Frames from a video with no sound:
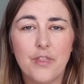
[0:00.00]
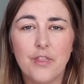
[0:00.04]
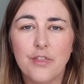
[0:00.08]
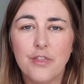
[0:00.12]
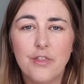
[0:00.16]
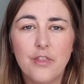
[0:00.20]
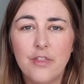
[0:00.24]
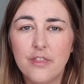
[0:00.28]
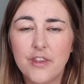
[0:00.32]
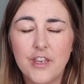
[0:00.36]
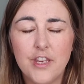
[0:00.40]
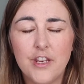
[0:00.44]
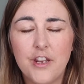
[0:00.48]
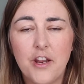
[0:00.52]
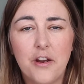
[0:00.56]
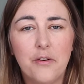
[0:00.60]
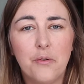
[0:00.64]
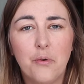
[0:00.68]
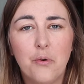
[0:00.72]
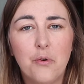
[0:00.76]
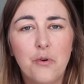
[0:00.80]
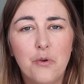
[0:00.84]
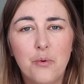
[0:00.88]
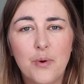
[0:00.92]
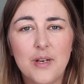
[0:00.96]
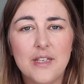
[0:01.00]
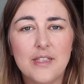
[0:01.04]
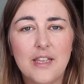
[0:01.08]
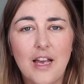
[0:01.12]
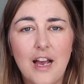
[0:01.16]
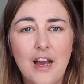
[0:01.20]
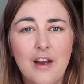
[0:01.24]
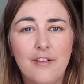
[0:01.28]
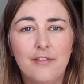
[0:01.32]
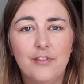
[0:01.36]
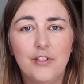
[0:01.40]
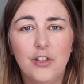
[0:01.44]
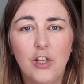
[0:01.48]
you don't always
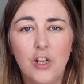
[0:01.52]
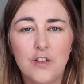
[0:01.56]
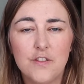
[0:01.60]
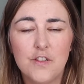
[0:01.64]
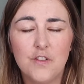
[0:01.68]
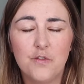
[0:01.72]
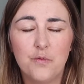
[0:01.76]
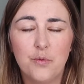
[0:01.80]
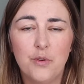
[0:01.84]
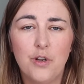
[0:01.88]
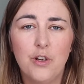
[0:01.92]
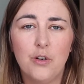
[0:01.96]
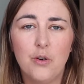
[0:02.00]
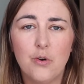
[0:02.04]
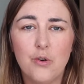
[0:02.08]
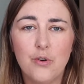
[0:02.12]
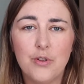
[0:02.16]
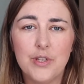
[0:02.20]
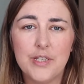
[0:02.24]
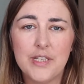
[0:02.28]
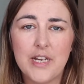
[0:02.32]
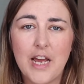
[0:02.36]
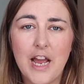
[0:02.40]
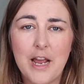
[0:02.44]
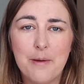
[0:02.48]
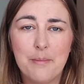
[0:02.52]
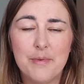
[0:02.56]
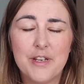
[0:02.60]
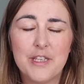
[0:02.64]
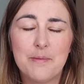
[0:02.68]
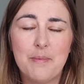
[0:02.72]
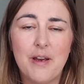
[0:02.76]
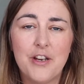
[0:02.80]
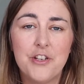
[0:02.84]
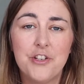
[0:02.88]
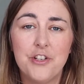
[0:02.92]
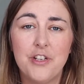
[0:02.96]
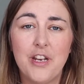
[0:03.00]
have lots of work all the time,
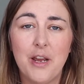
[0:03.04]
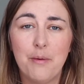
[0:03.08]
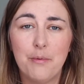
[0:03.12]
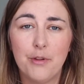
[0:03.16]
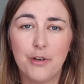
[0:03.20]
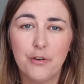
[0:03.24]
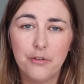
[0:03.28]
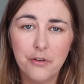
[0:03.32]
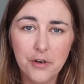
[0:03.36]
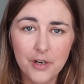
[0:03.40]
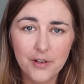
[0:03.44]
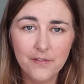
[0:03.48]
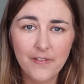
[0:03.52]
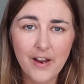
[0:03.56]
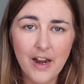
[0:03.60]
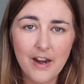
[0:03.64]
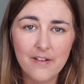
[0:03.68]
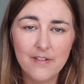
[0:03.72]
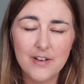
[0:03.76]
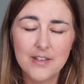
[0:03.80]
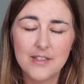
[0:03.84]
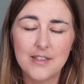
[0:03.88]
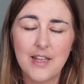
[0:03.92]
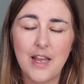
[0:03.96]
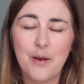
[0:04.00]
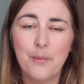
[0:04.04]
especially now with the coronavirus.